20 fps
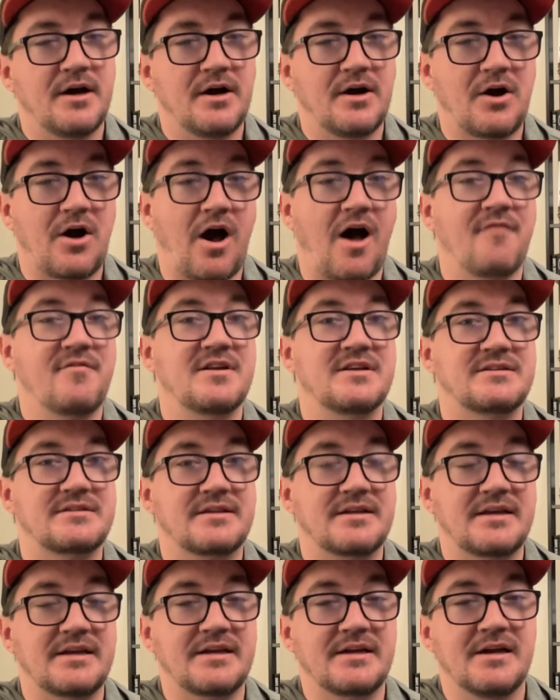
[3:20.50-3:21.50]

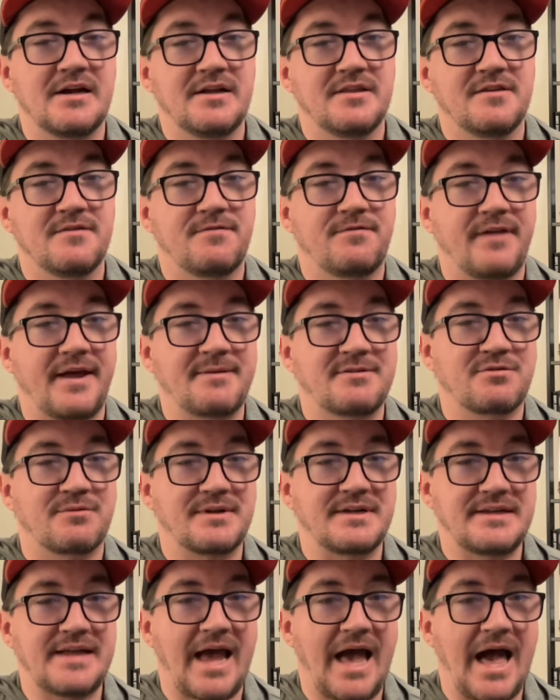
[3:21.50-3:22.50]
Obviously, the Flames will
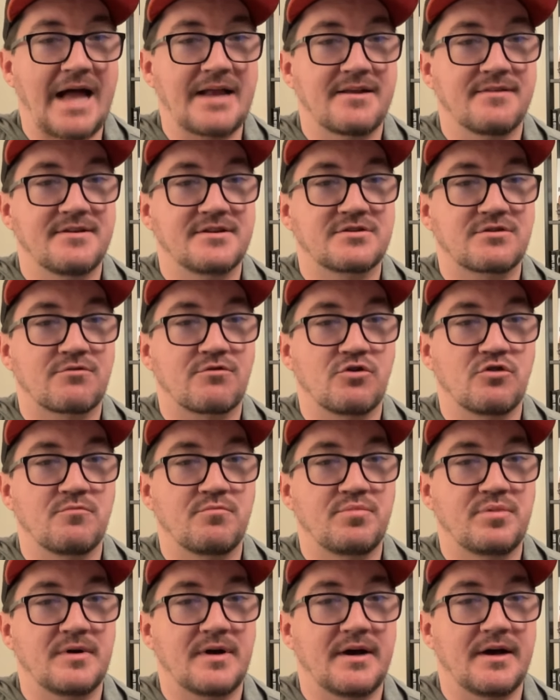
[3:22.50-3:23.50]
need to add to this
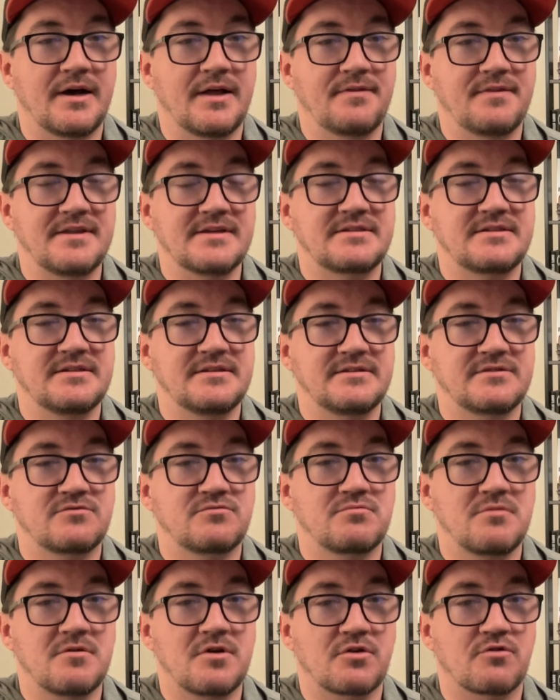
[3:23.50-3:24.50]
group. This is
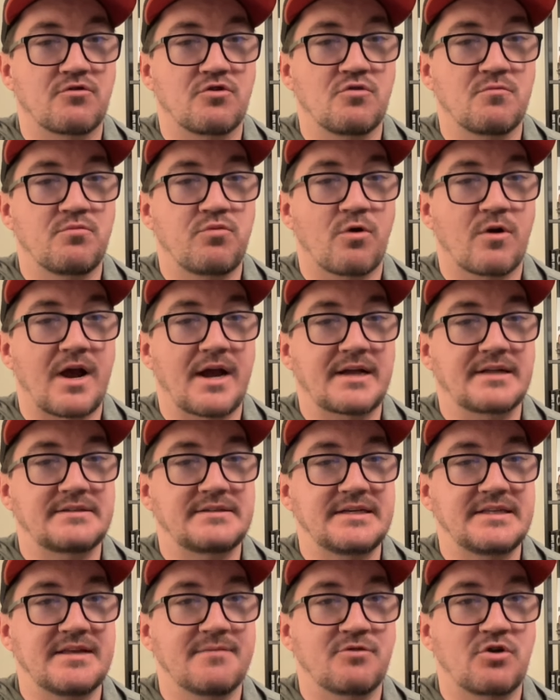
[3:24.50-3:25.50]
a group where I could see
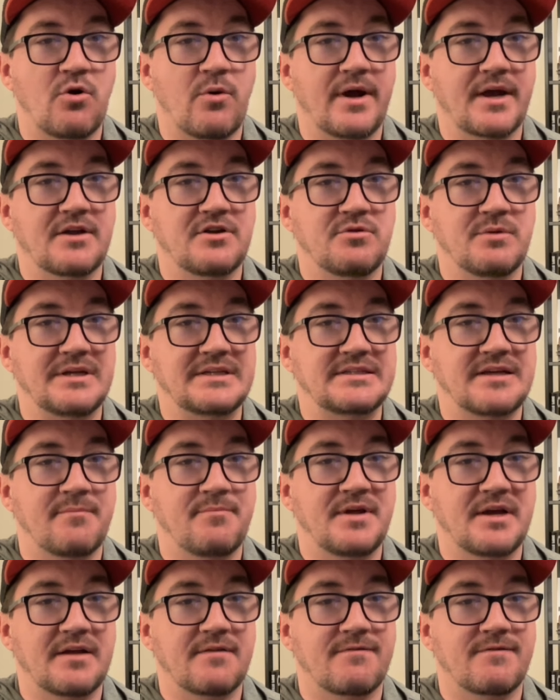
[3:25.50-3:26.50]
them going and doing
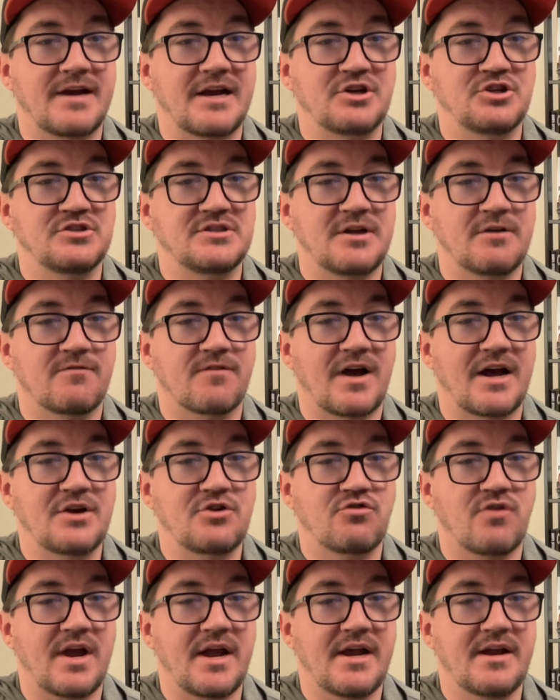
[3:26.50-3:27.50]
something in free agency or via
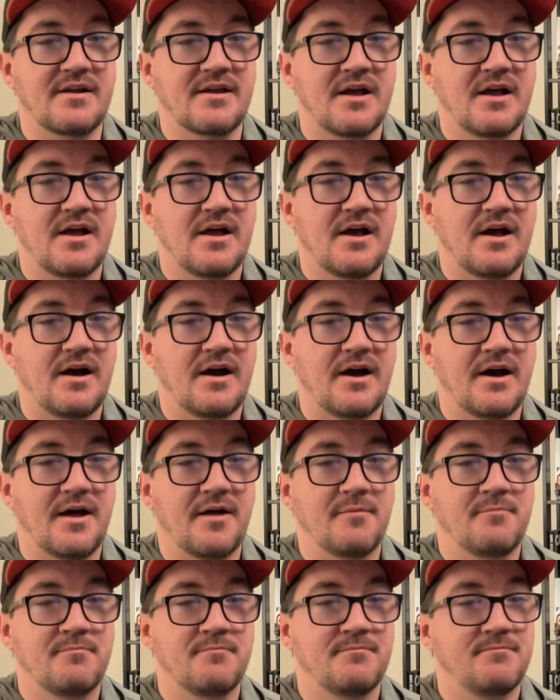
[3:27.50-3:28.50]
trade.
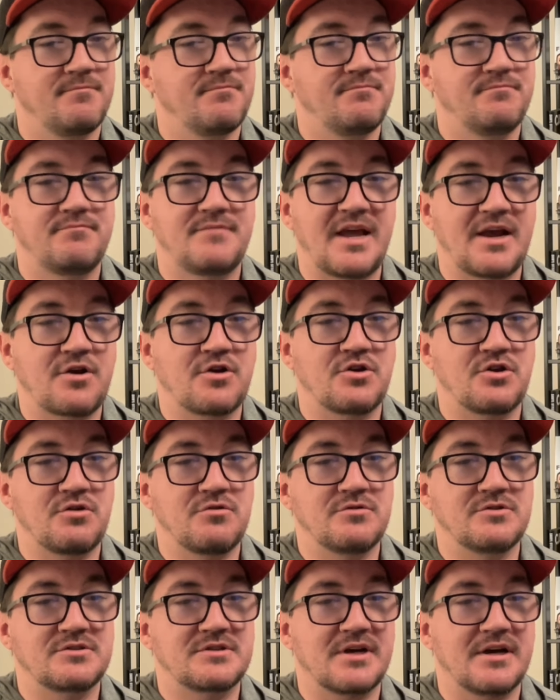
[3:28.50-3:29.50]
They could
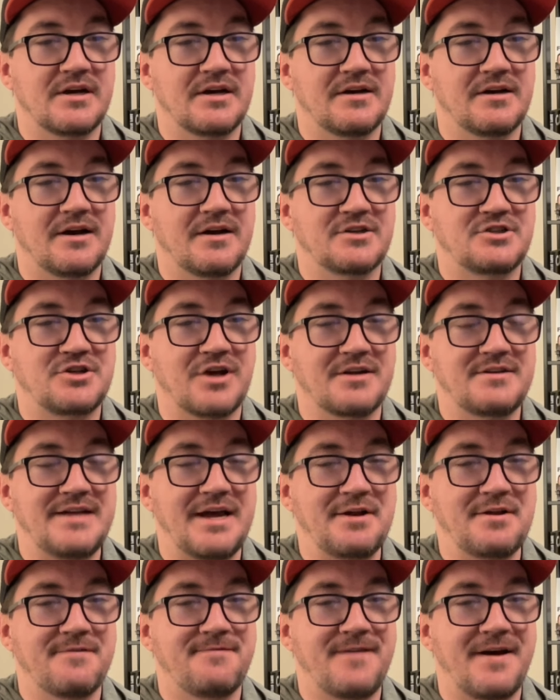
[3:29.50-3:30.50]
use a shutdown
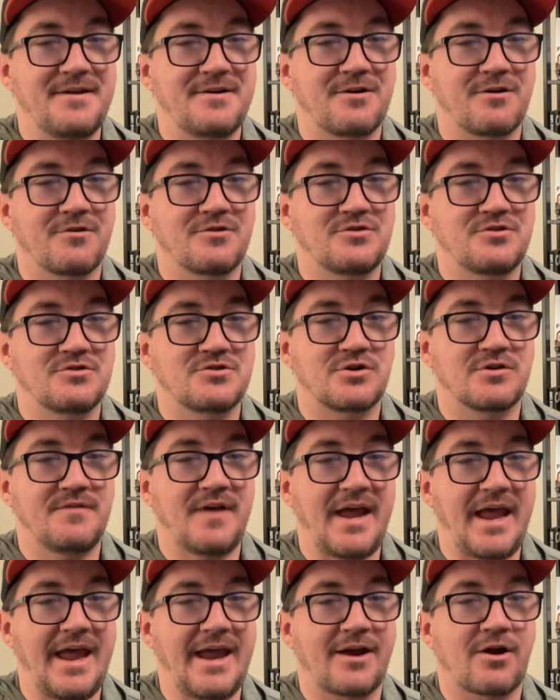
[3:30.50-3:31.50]
defender to sort of
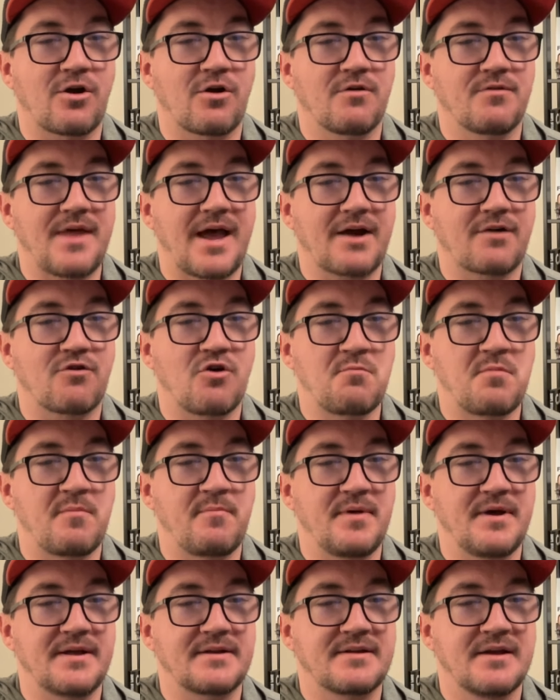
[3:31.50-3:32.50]
anchor that group a
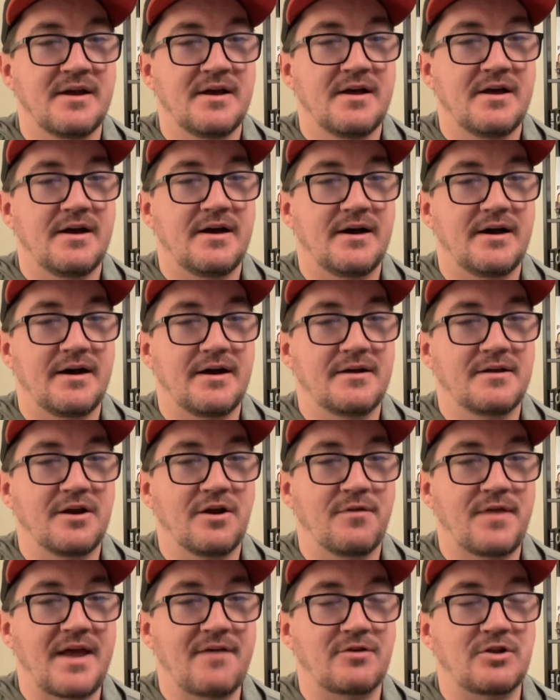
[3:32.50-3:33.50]
bit.
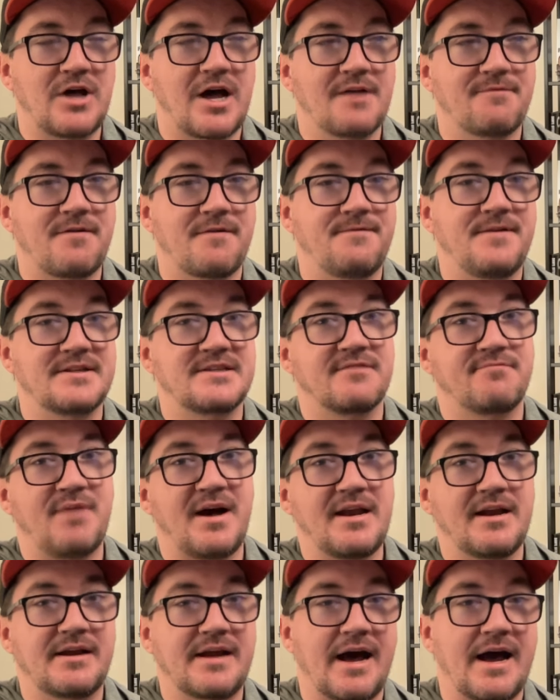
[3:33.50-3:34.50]
They have a lot of
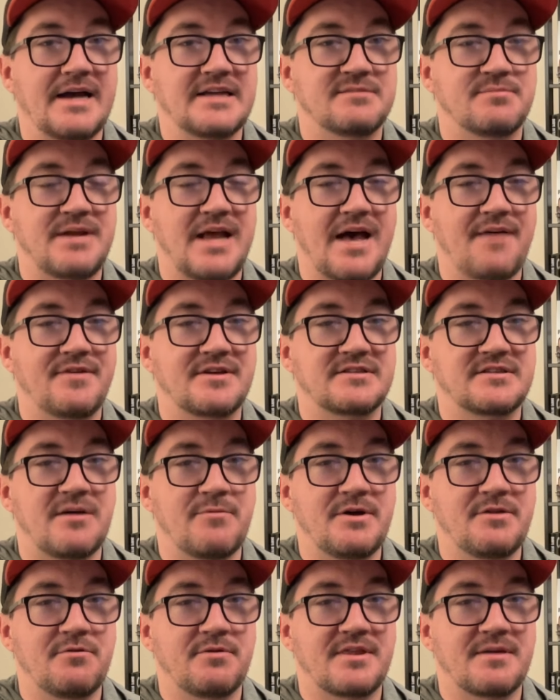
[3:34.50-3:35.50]
offensive-minded guys, but having
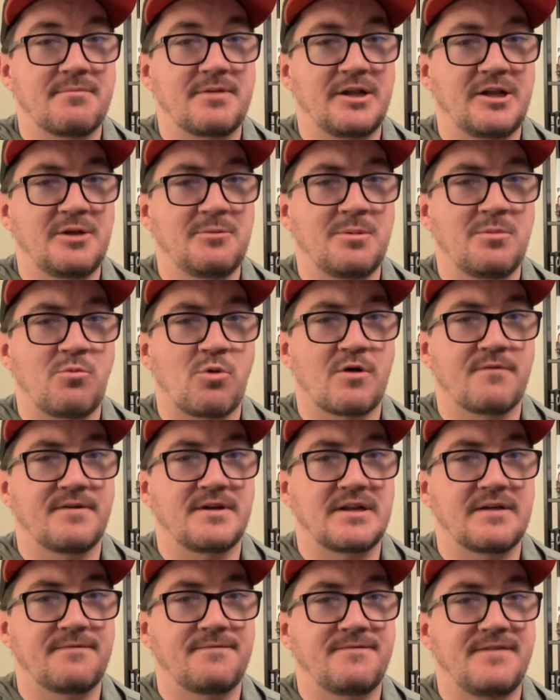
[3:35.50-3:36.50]
someone with a little bit more of a
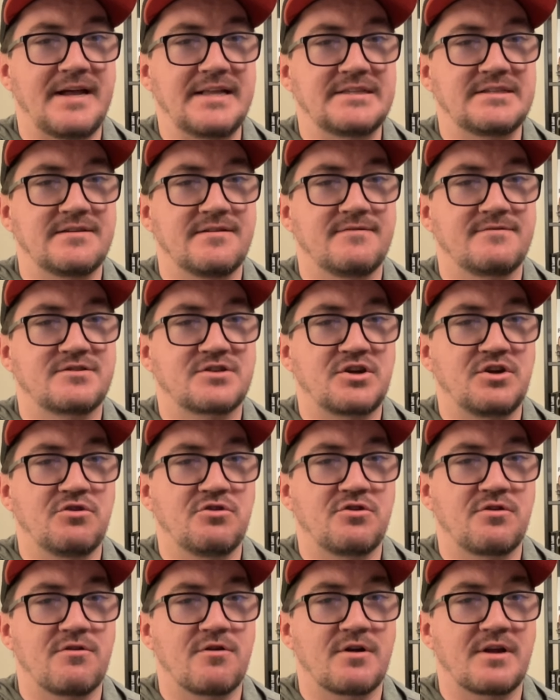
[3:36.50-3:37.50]
defensive skew
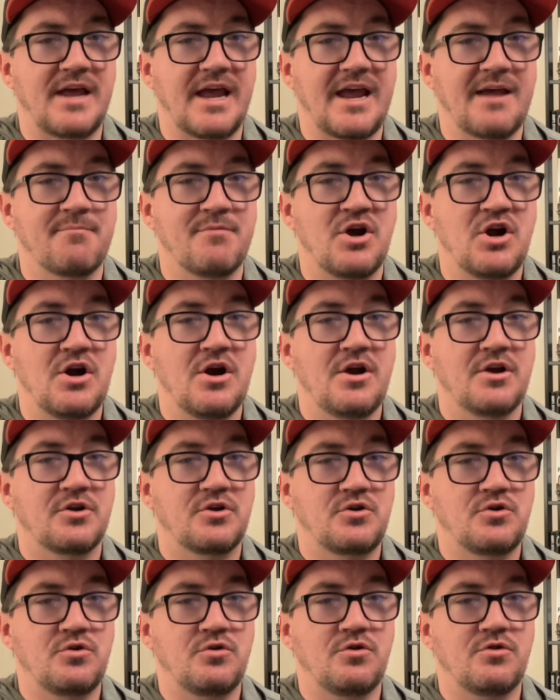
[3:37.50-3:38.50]
to their game
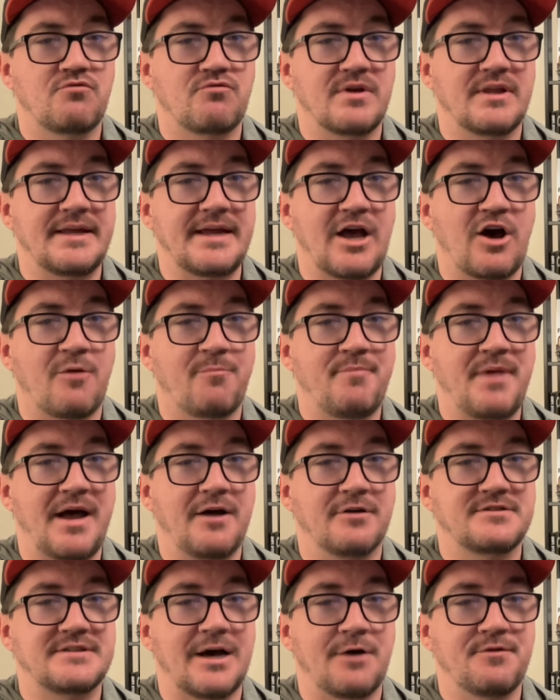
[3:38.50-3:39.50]
could really help
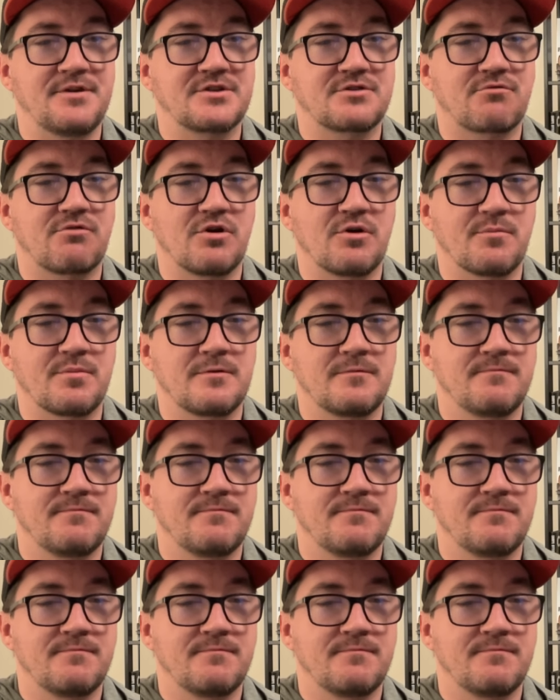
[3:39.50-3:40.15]
balance out this group.